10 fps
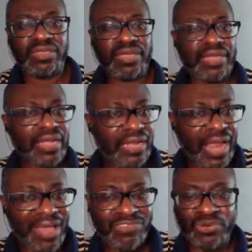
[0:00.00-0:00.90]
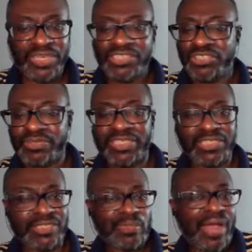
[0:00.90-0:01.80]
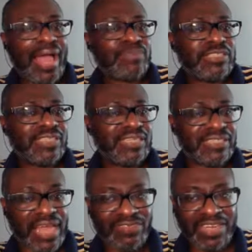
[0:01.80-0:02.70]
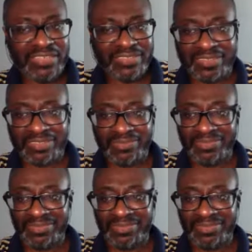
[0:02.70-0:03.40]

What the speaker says: ain't have no injuries. What happened to his athleticism?